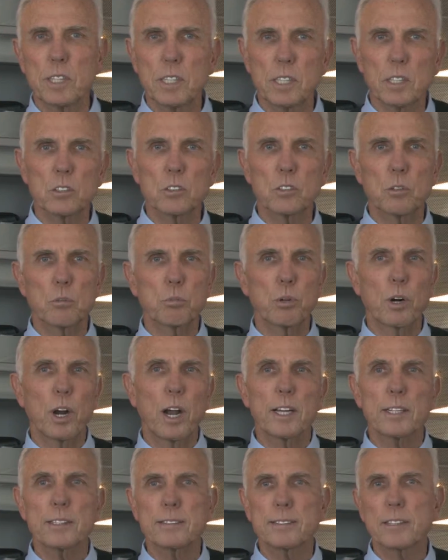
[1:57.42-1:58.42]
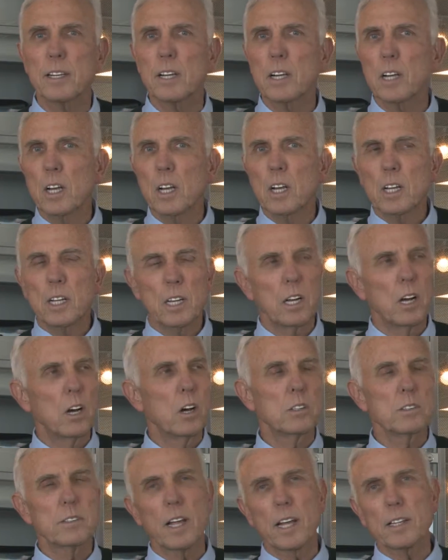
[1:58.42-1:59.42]
it, here's the price.
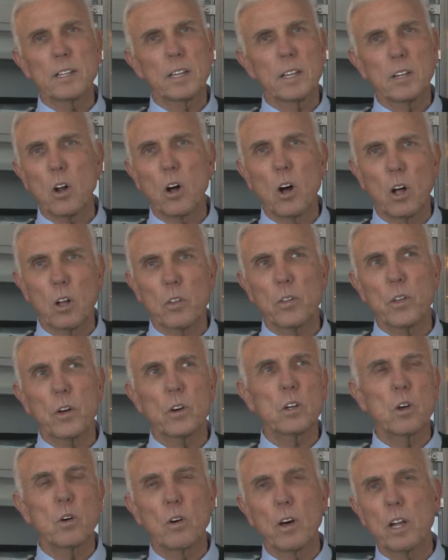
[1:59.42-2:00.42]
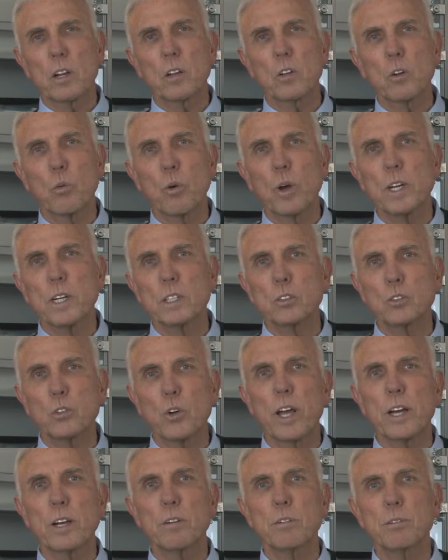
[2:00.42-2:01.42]
No, it's not at all. They'll go out of their way to
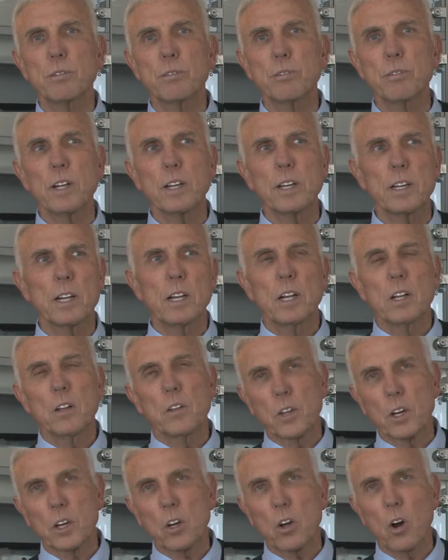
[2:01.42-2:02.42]
try to fit the